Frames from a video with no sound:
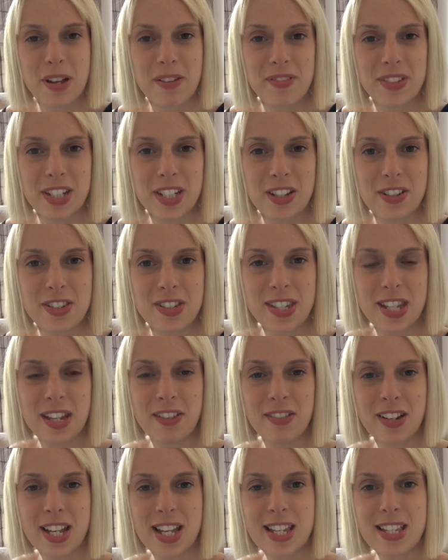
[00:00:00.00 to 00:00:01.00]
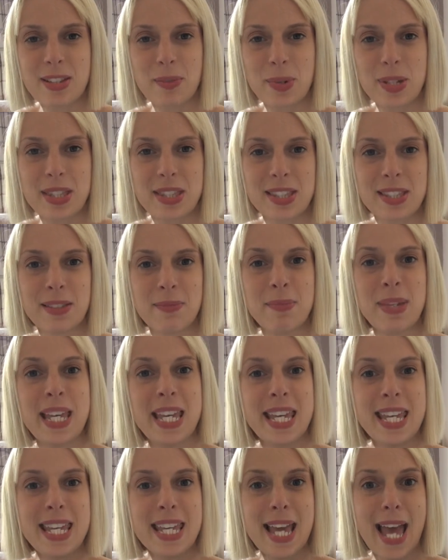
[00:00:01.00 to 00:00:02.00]
video series with
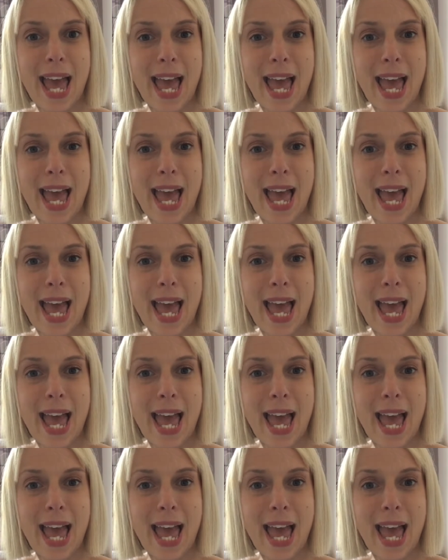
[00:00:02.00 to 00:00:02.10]
me,